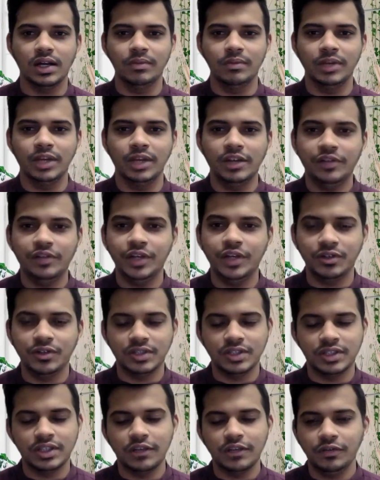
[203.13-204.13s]
believe in
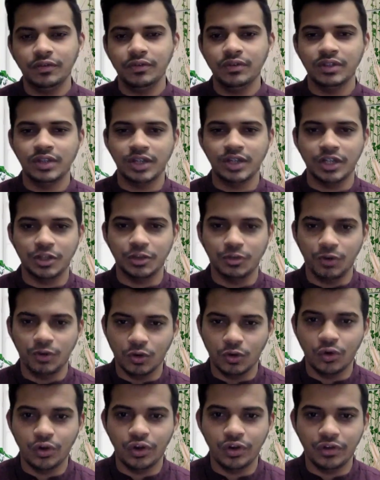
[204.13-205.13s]
yourself that you will
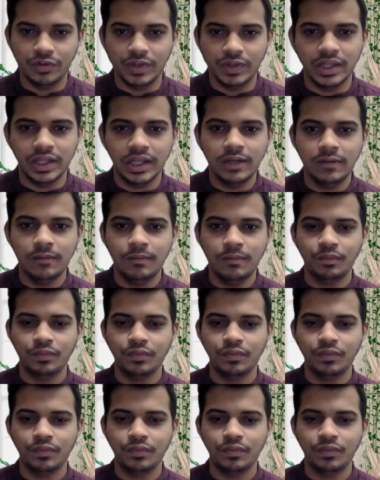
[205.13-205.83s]
know everything.